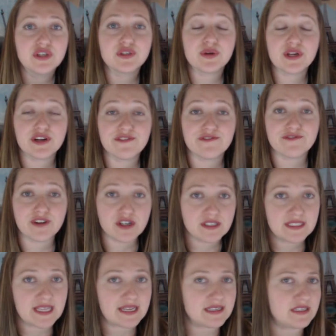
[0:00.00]
So your first
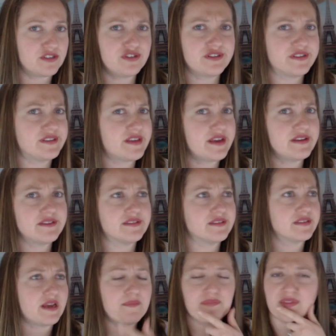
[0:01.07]
sentence should say
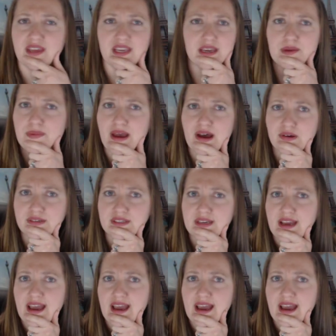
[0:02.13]
something about